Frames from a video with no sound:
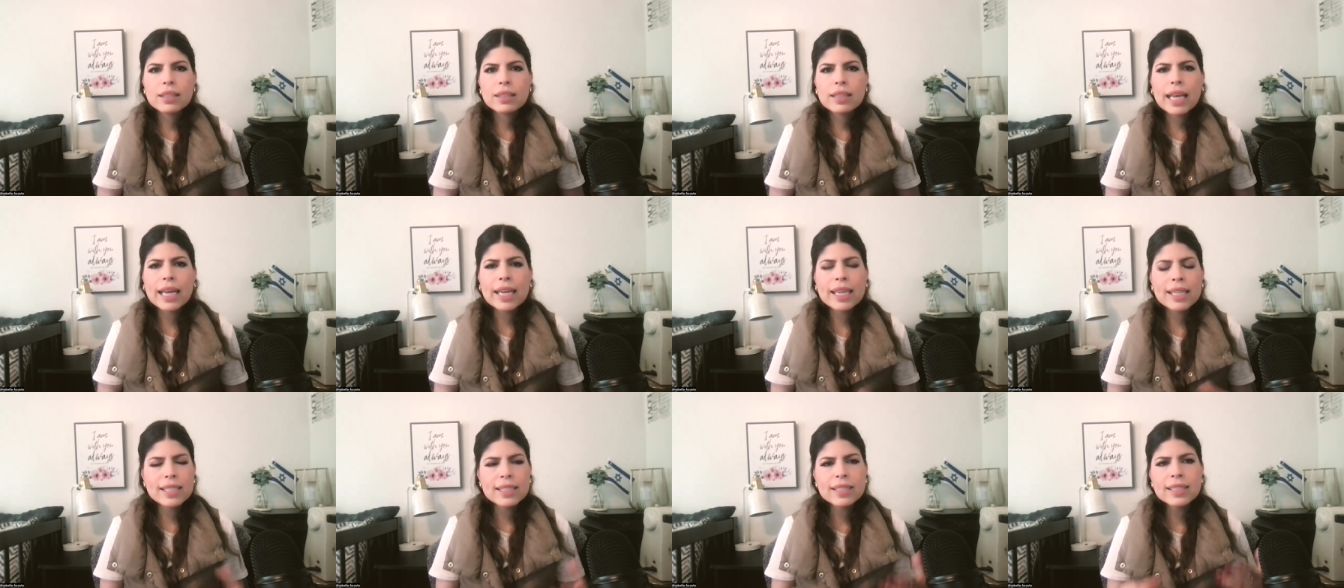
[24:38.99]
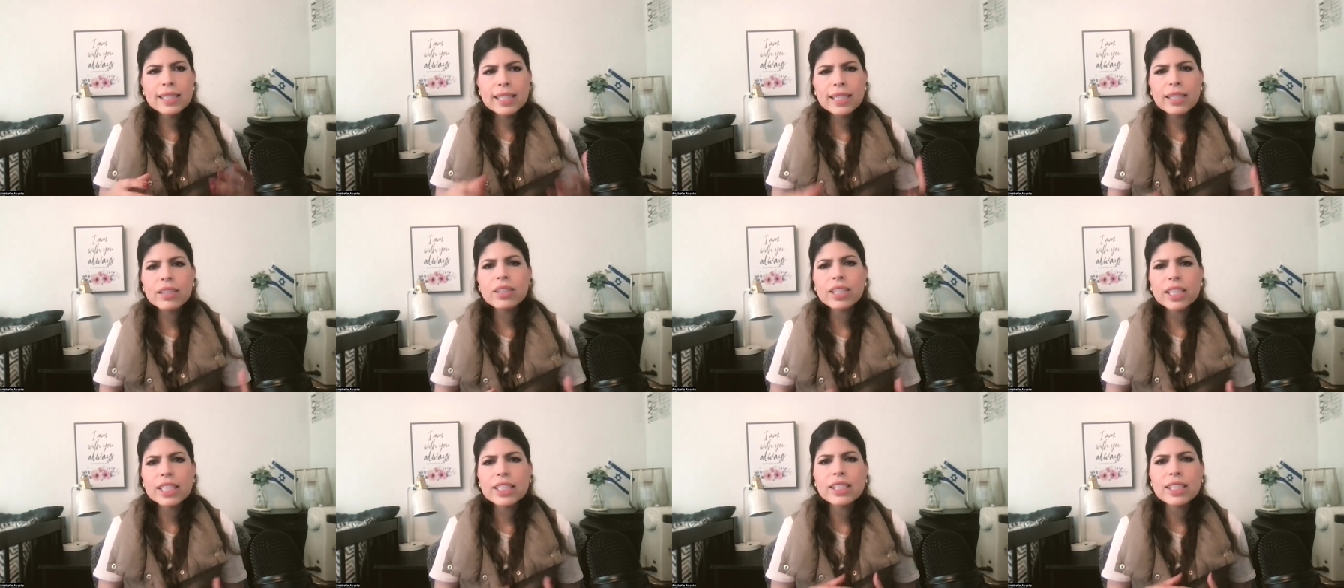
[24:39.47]
That he's
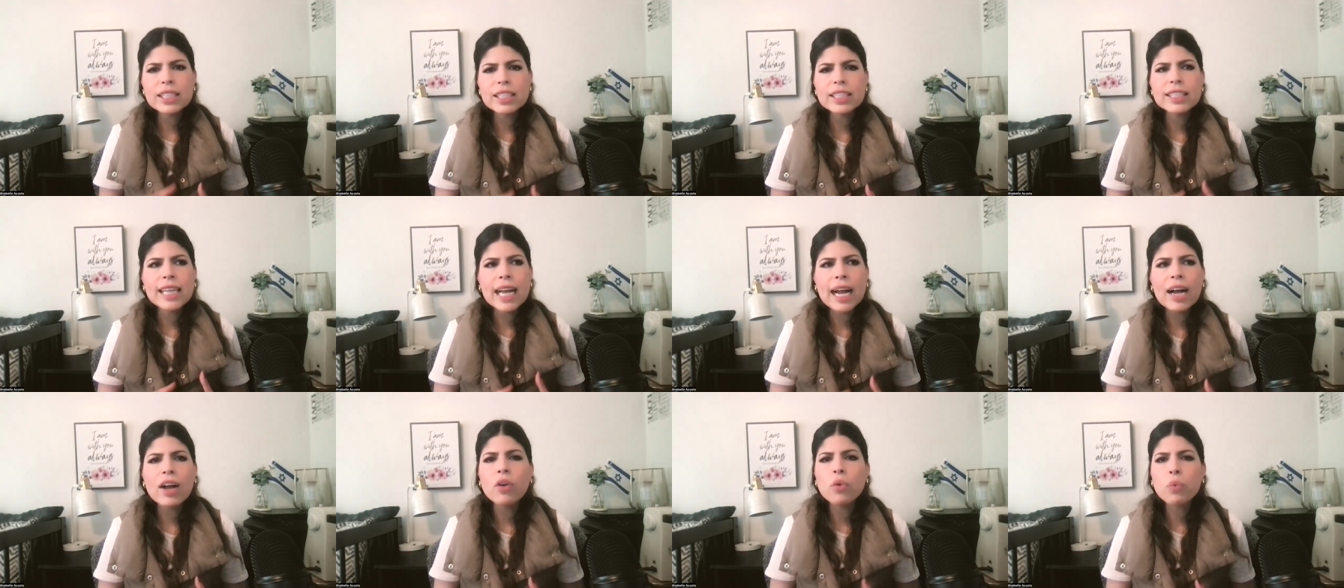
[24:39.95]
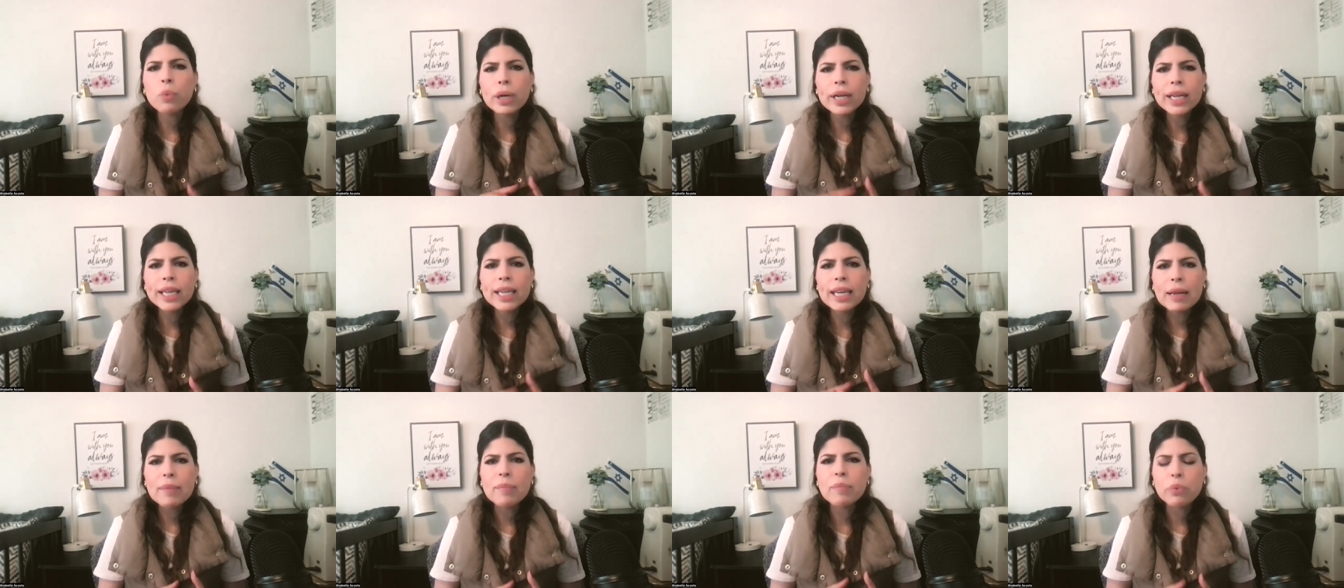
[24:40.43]
here, he's in town. What
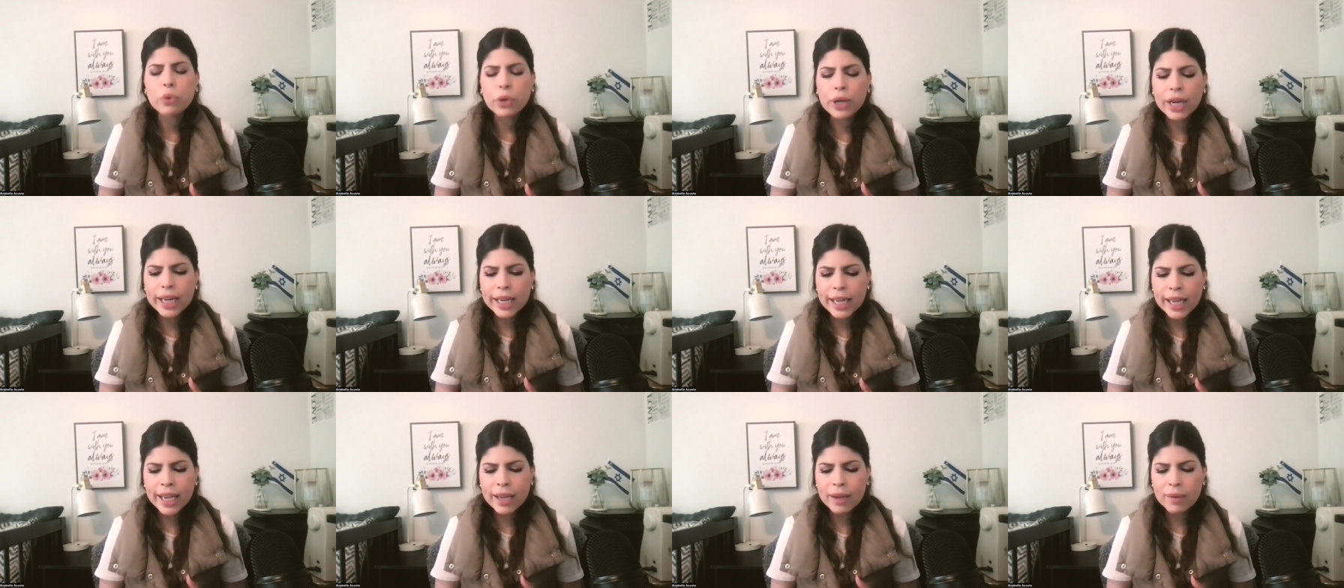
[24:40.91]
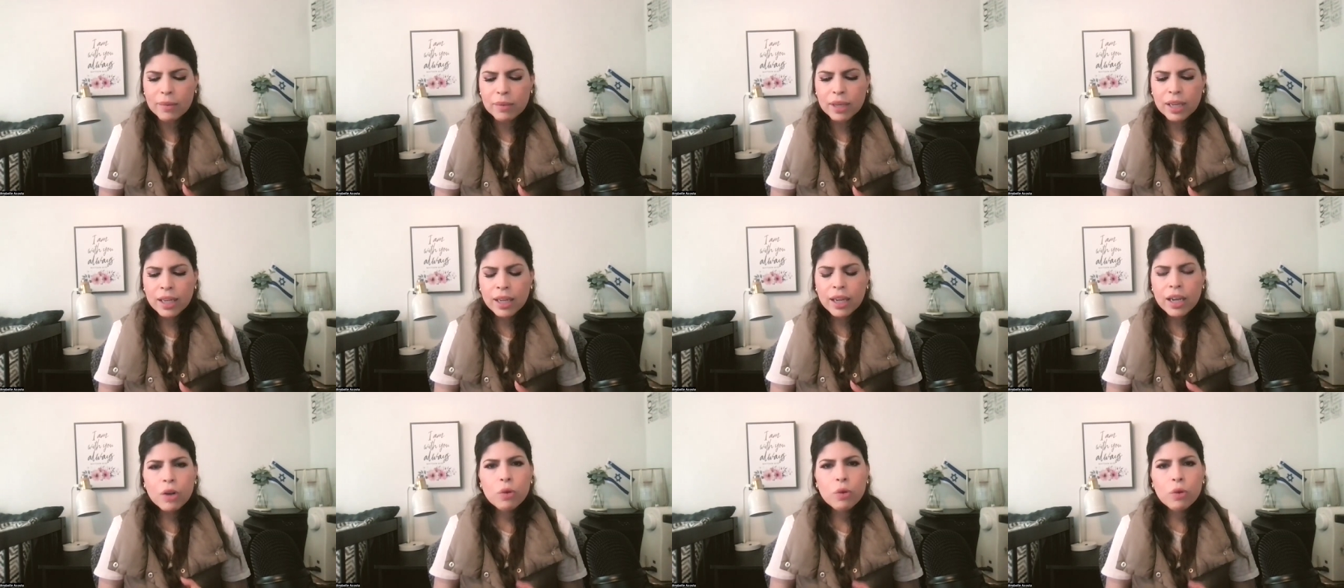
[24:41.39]
can I bring him?